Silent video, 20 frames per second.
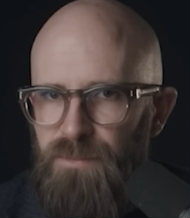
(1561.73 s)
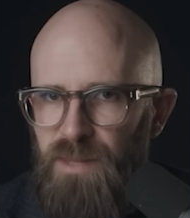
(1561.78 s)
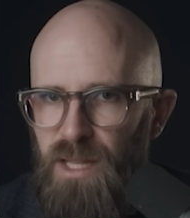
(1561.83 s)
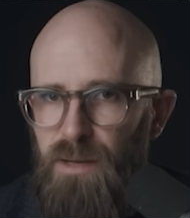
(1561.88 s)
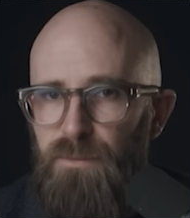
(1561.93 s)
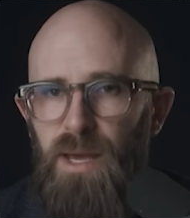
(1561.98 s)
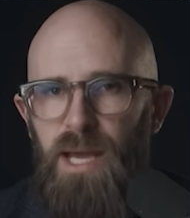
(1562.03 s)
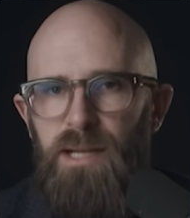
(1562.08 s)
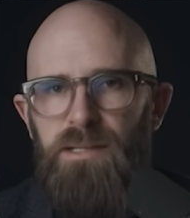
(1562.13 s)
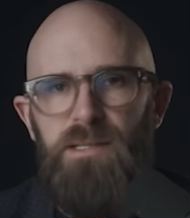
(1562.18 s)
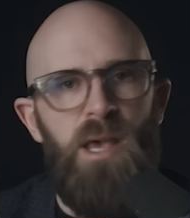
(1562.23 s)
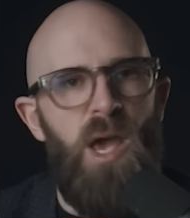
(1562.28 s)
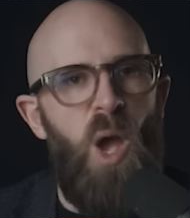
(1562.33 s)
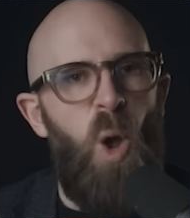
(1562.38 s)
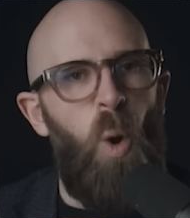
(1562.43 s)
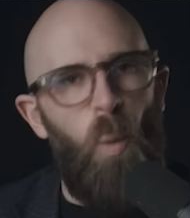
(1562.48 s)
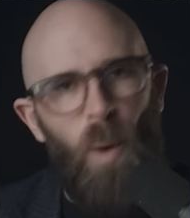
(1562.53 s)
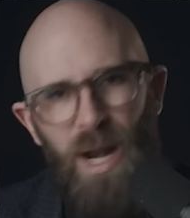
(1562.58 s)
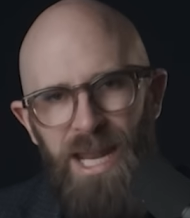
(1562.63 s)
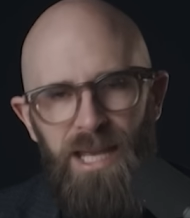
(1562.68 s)
In fact,
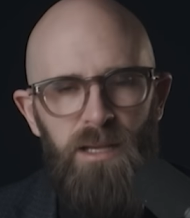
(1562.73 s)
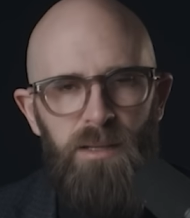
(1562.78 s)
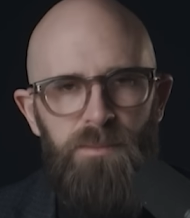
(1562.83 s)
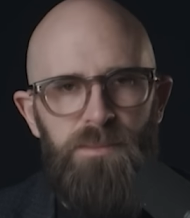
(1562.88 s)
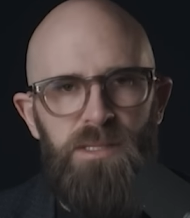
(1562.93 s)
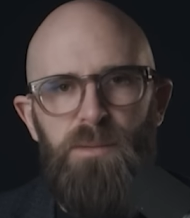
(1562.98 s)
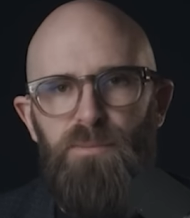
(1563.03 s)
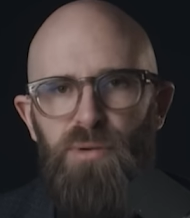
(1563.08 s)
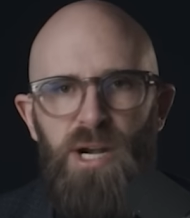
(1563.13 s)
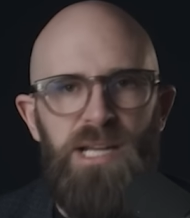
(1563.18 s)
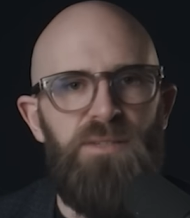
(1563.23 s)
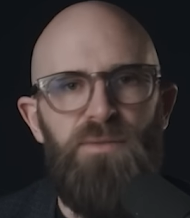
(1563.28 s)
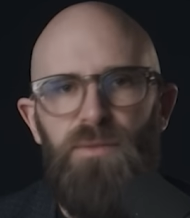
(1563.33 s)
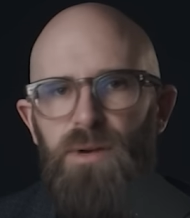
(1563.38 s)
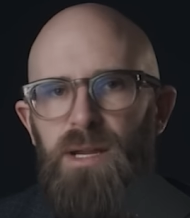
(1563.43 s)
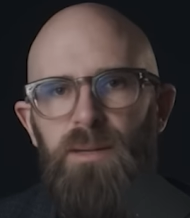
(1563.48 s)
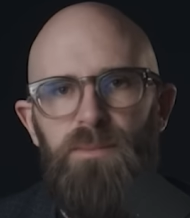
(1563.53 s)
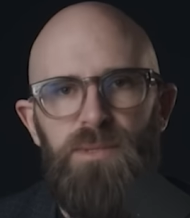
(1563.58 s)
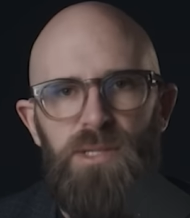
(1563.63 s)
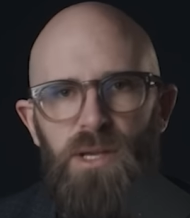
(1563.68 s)
when it comes to press
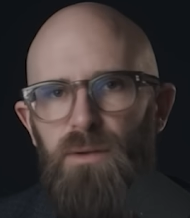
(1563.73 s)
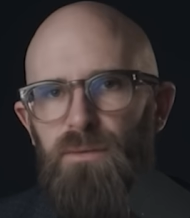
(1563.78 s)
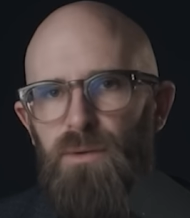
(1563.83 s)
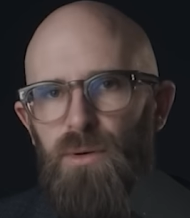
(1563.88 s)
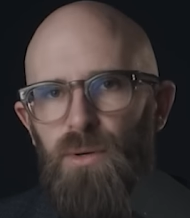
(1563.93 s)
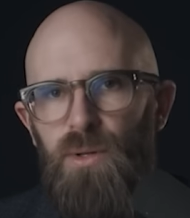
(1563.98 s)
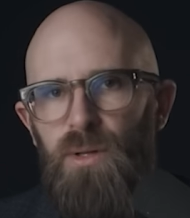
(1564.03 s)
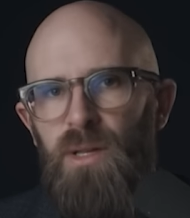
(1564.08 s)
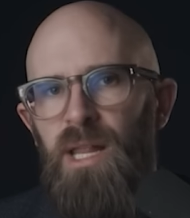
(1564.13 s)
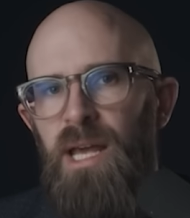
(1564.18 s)
freedoms overall,